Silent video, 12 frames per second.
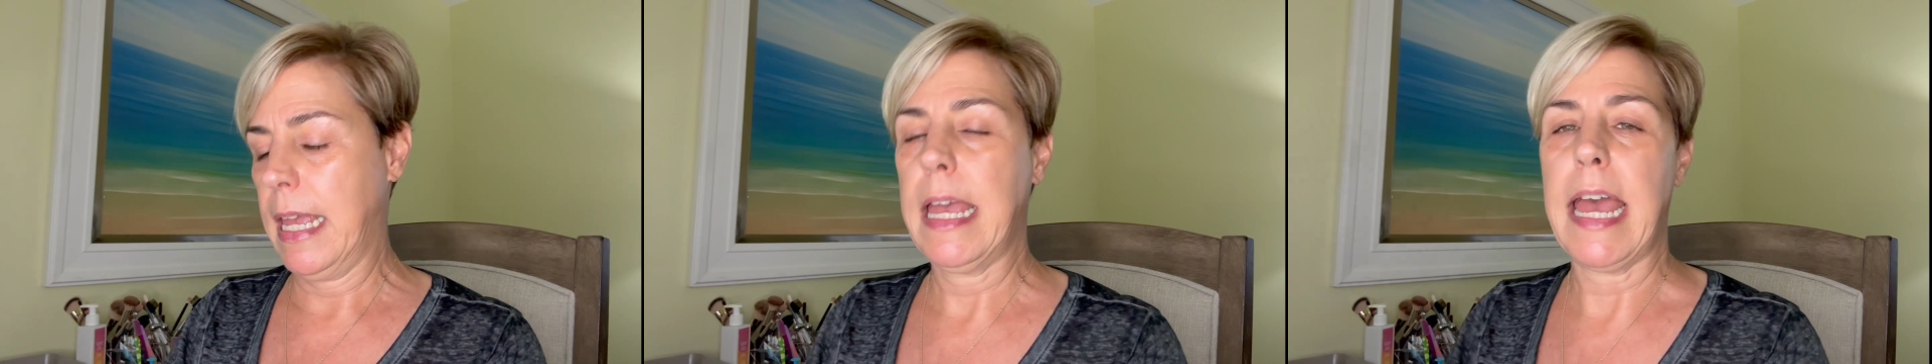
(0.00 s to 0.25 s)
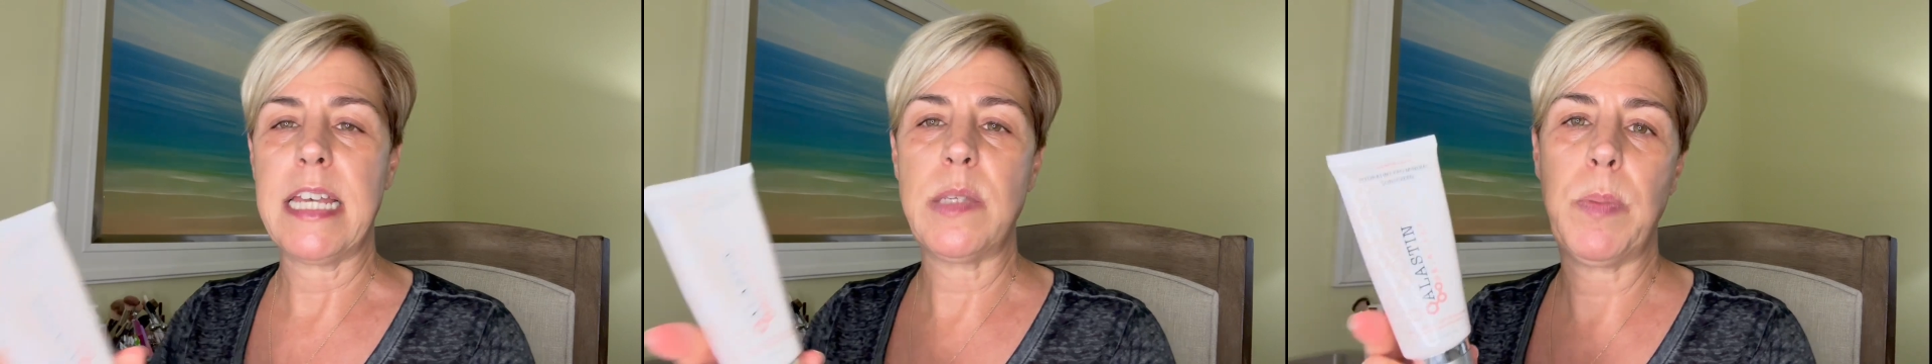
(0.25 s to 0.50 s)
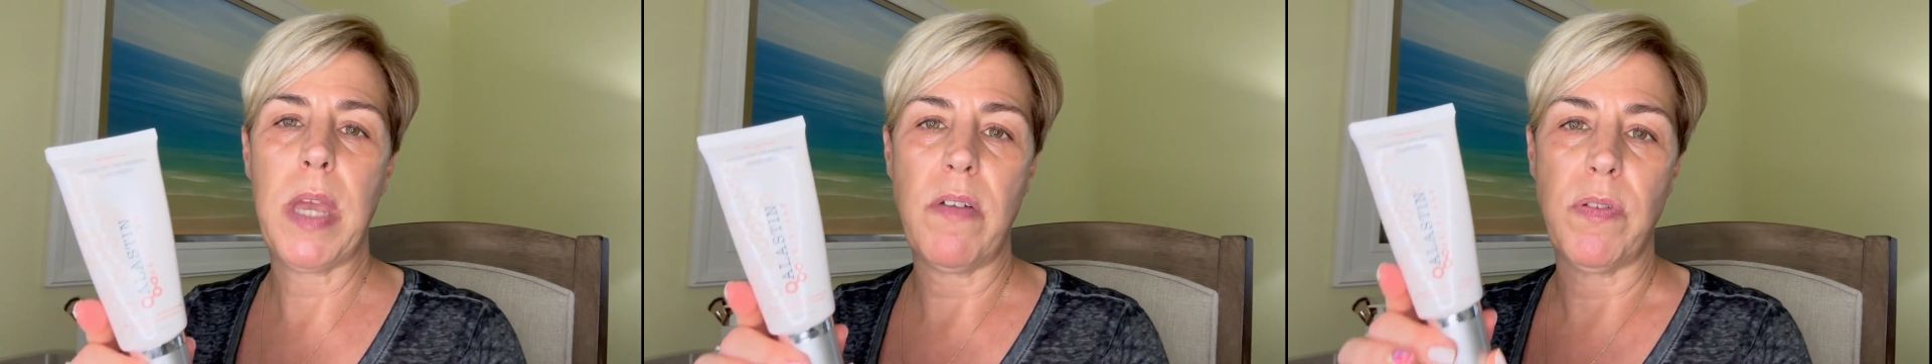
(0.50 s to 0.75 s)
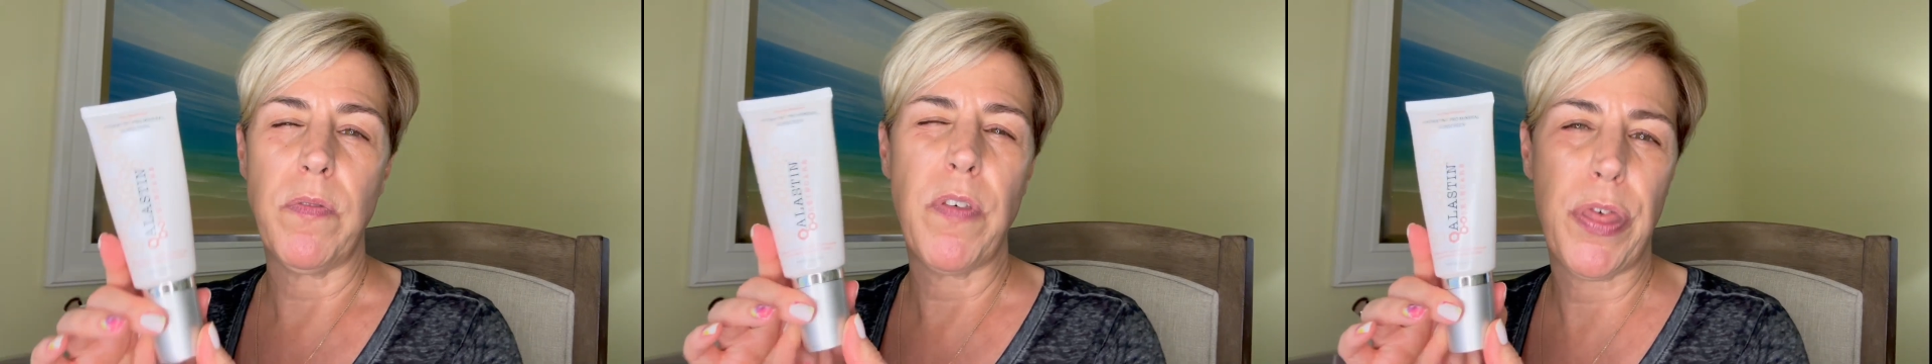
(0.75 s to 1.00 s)
SPF
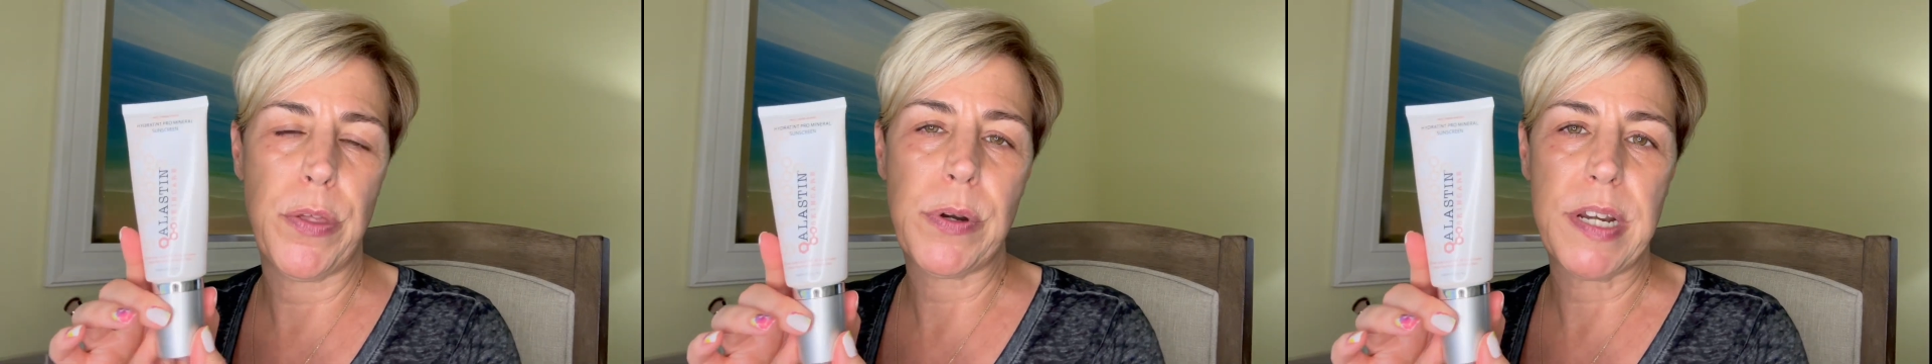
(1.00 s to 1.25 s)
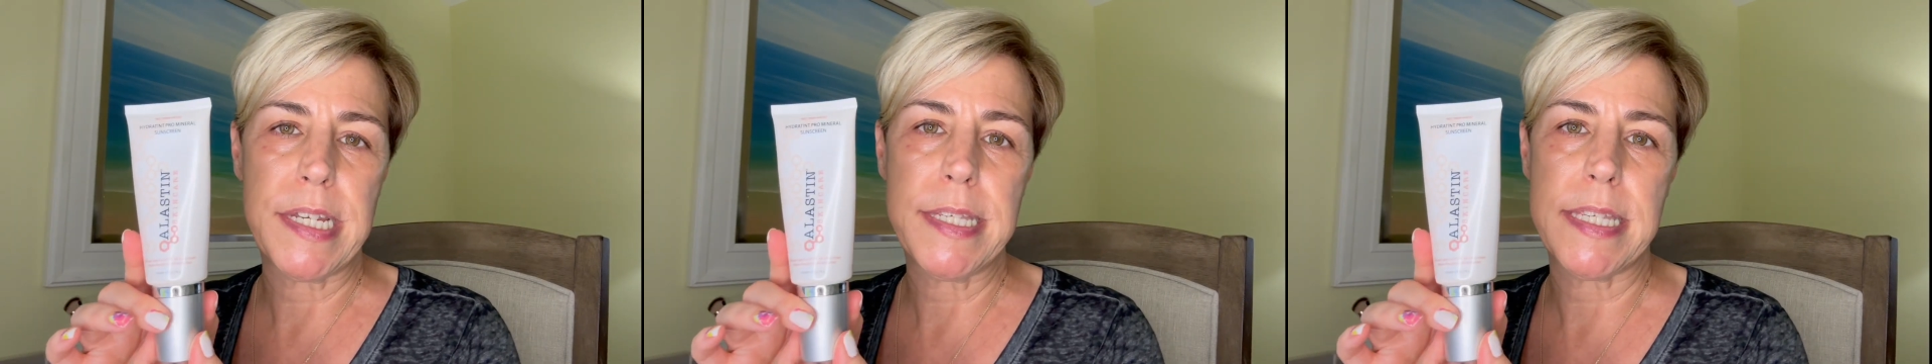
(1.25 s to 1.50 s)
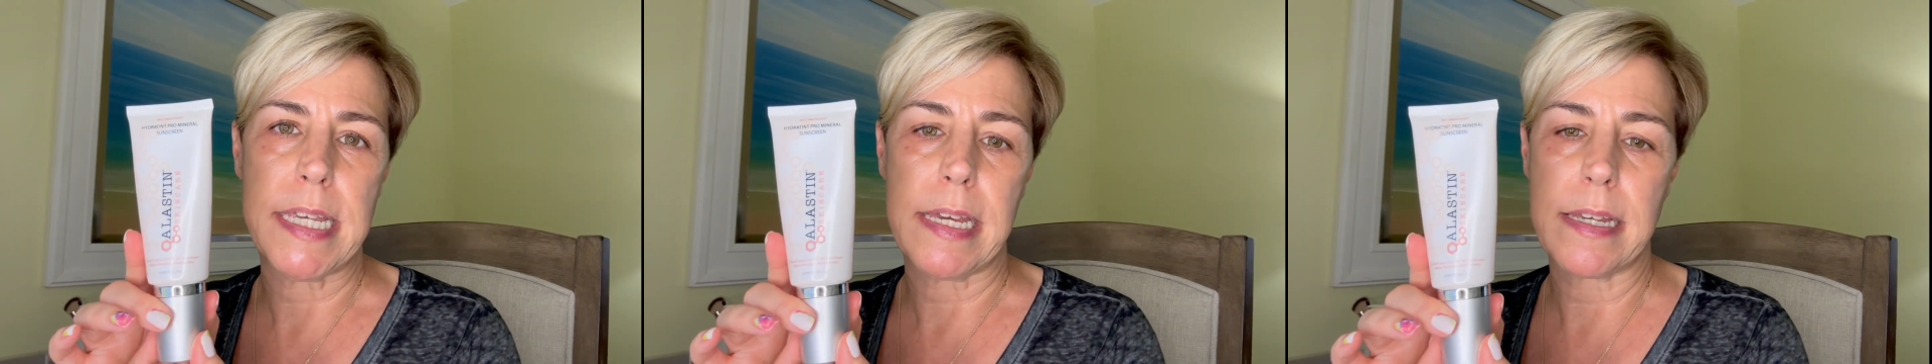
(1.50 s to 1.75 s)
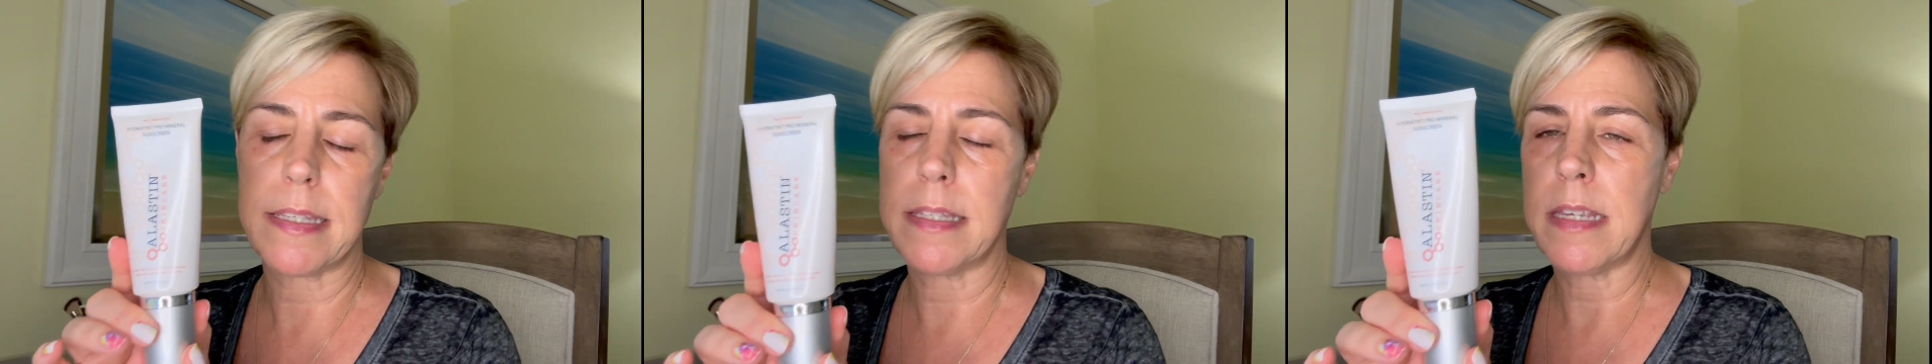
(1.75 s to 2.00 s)
of
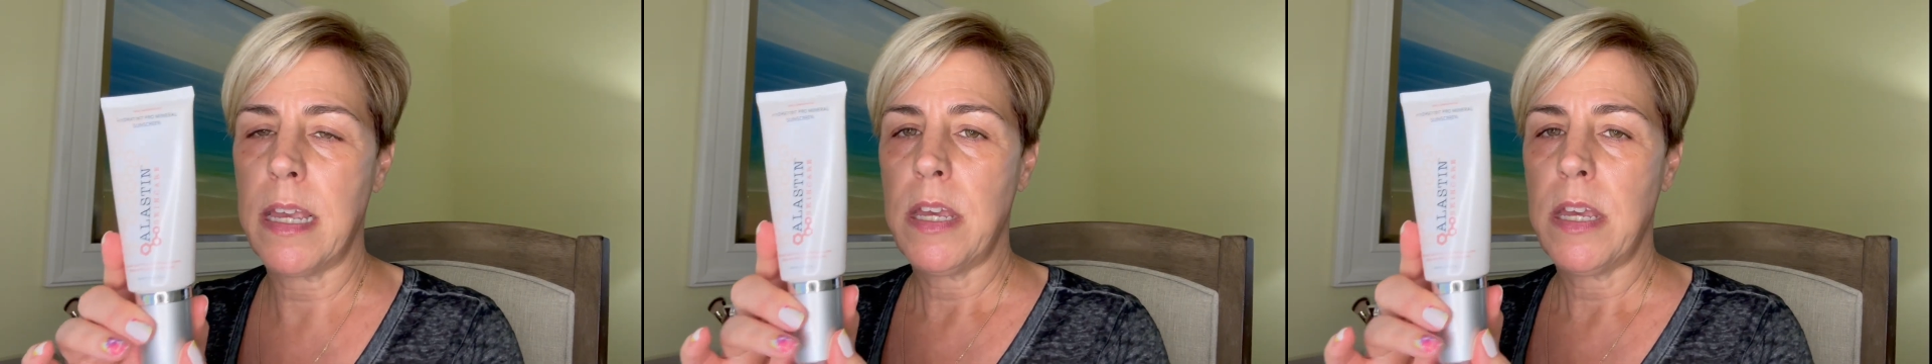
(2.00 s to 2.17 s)
36.